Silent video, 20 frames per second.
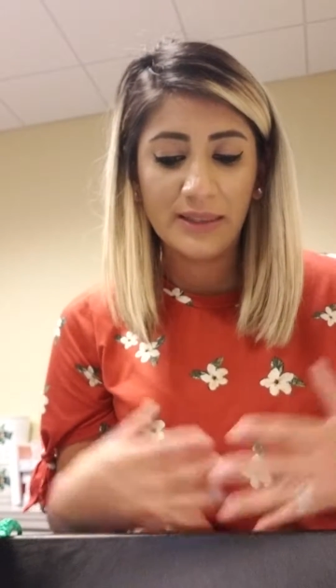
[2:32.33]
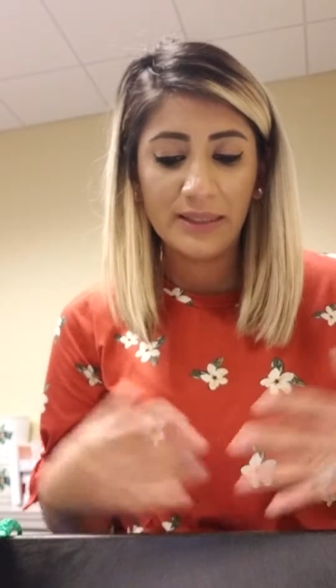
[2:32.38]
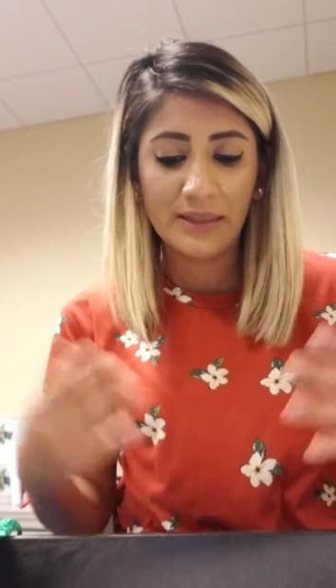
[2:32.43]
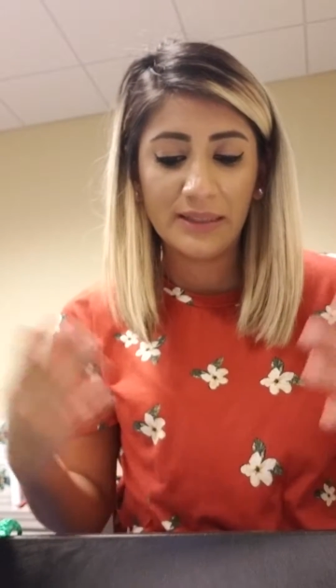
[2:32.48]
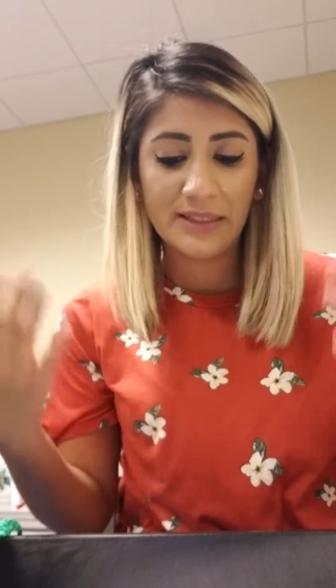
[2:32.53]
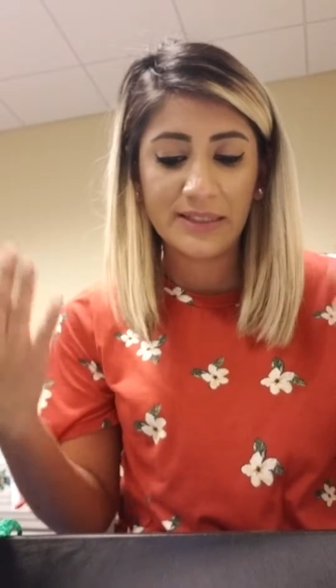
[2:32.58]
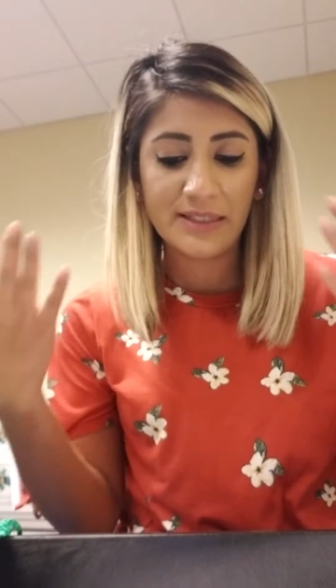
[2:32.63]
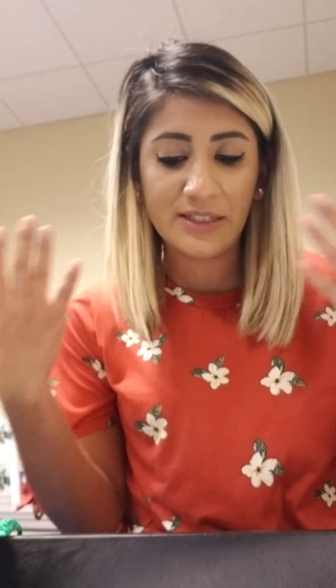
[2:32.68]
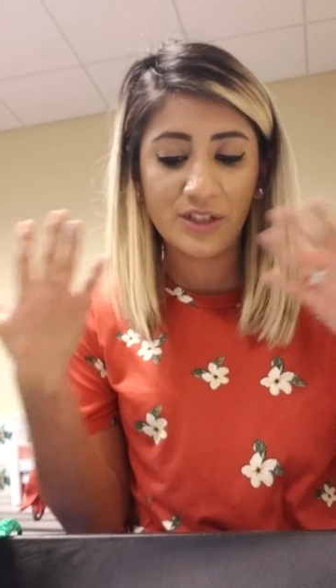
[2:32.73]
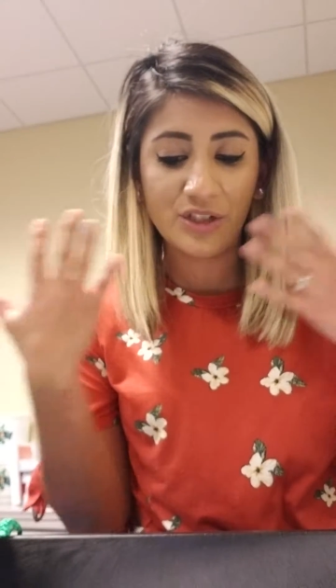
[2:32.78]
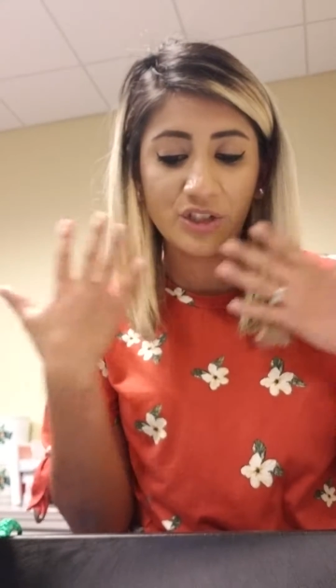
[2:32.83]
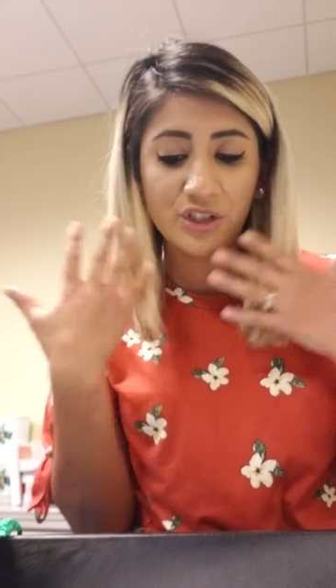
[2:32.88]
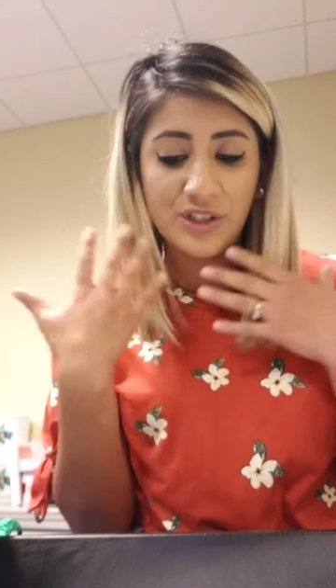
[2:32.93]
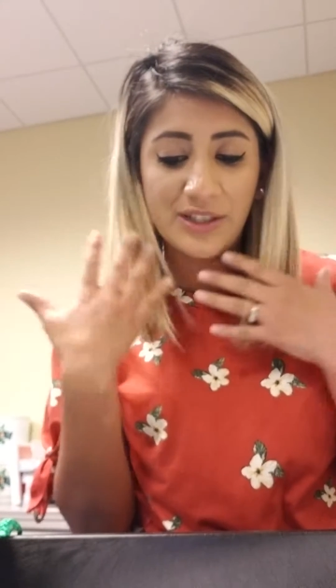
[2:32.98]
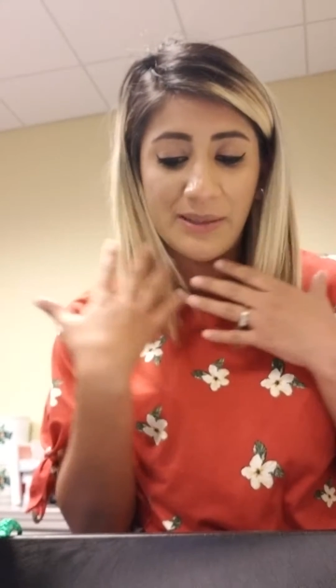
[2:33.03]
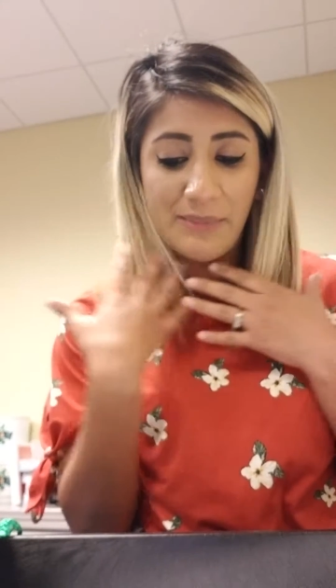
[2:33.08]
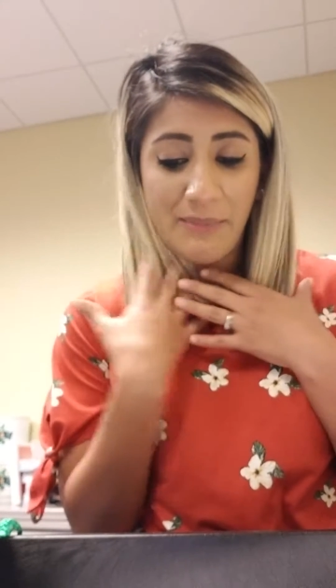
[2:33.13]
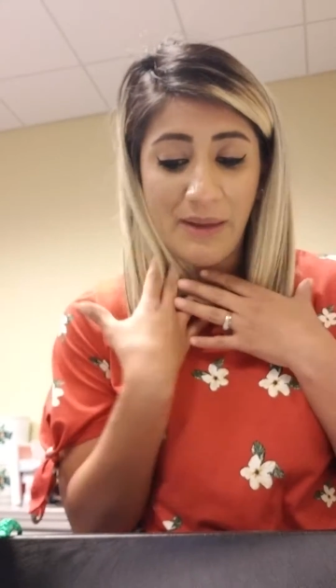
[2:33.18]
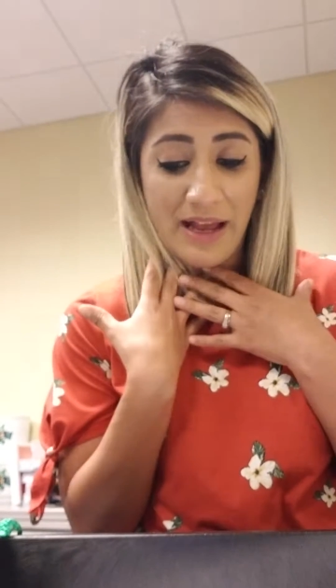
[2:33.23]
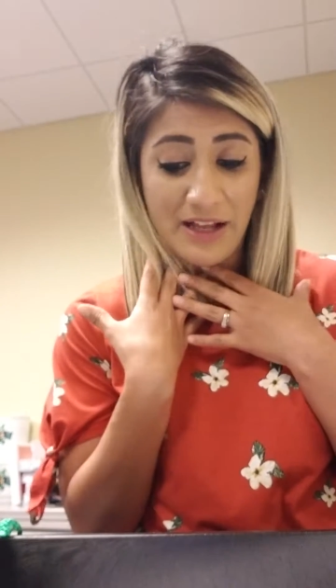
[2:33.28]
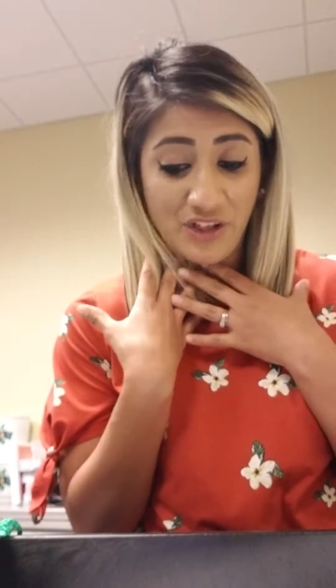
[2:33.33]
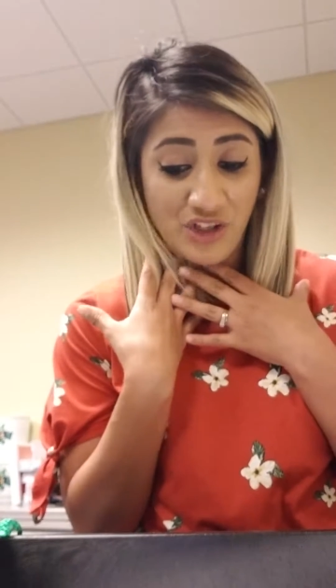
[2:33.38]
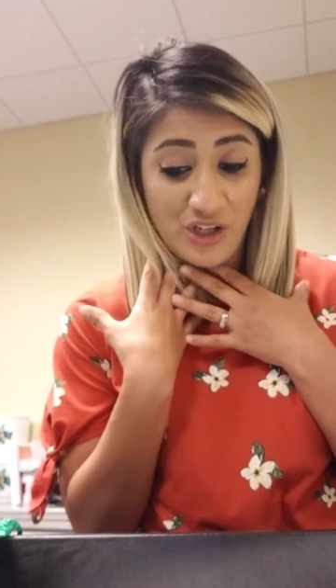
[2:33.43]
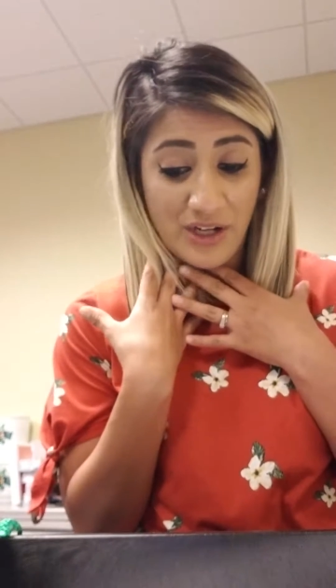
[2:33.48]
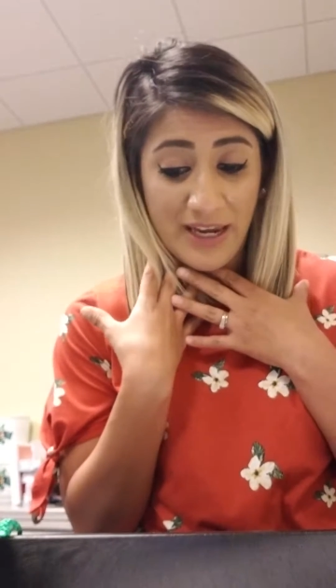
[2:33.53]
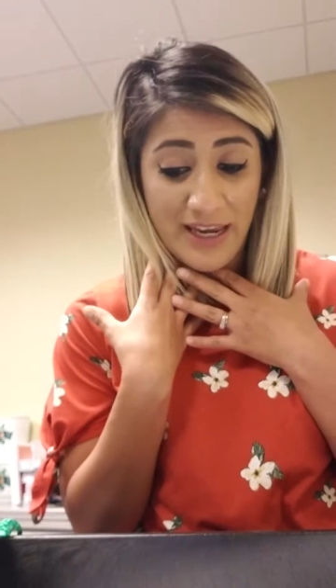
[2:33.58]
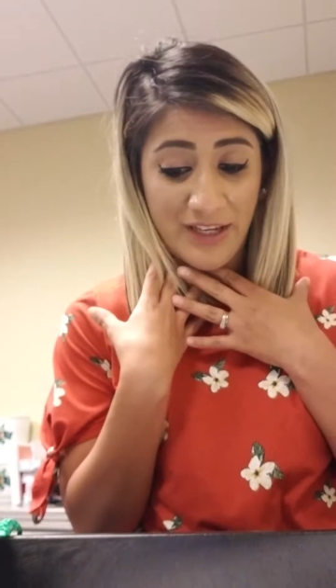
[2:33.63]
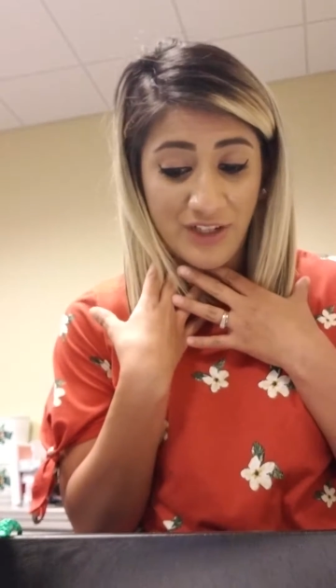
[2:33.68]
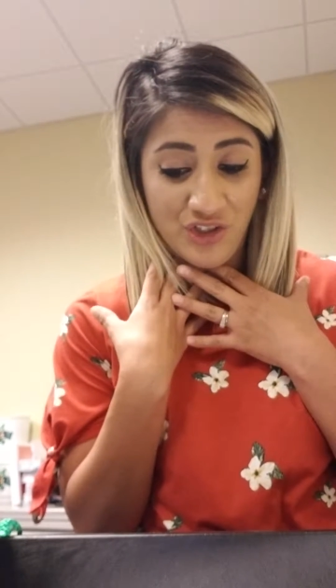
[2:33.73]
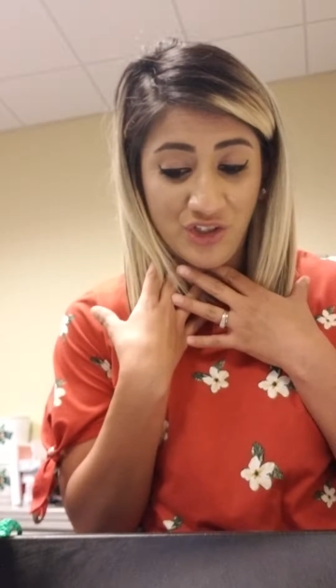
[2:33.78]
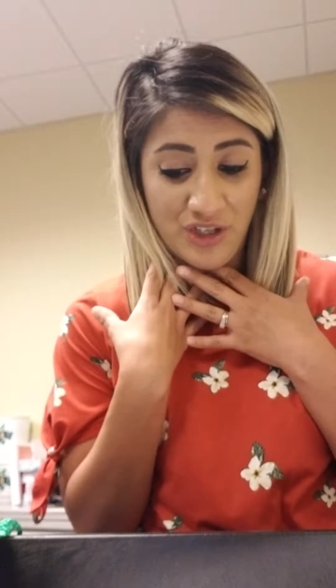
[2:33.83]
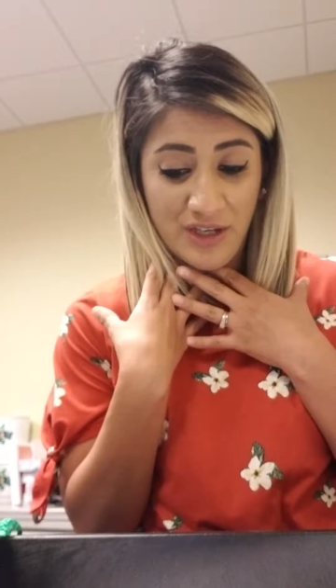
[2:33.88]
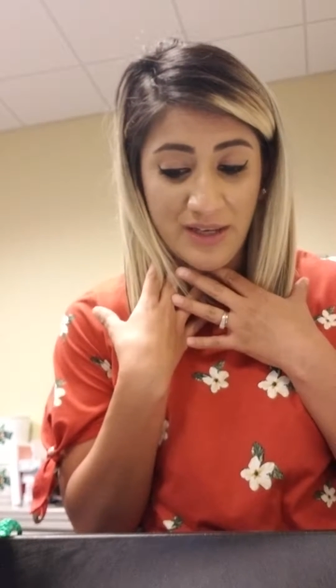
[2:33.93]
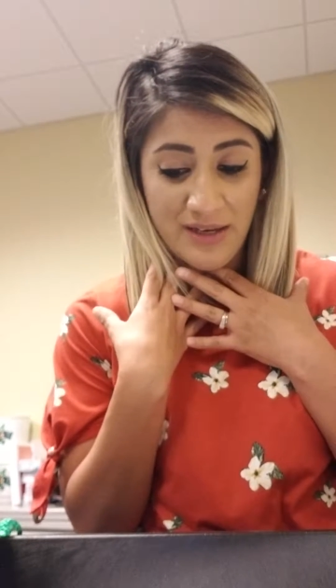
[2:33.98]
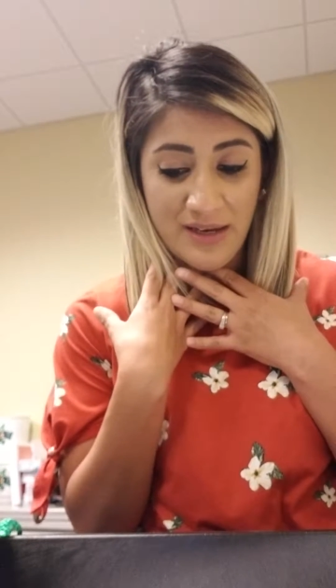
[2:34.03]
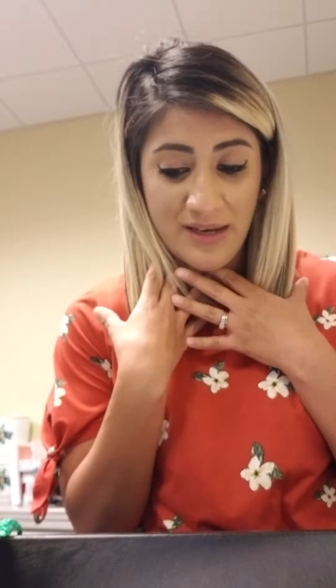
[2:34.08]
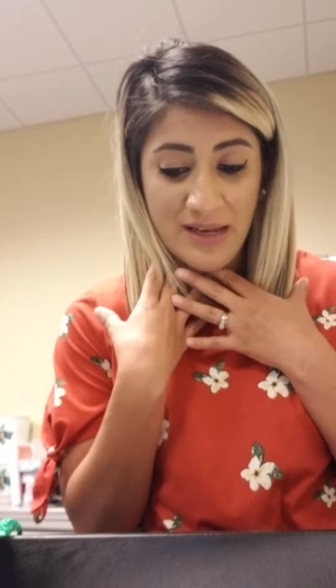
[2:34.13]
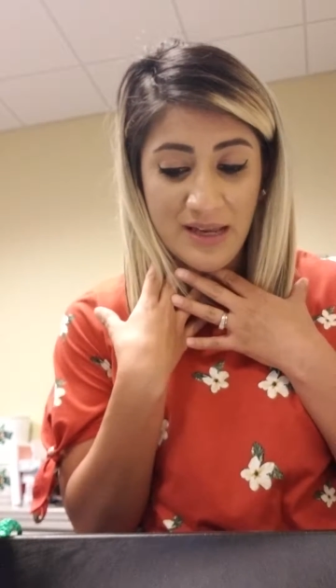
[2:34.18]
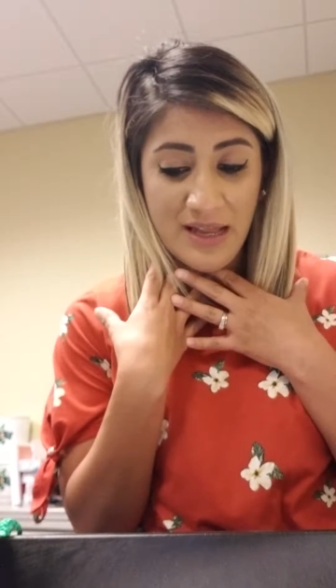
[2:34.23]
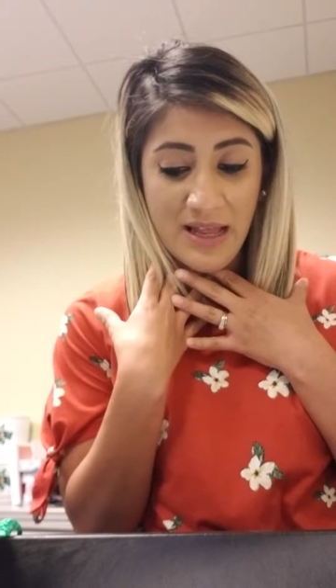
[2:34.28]
the listener's
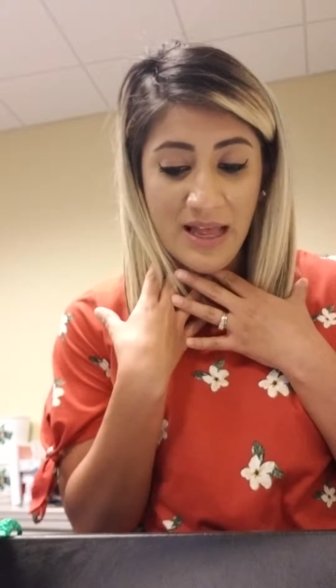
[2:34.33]
imagination.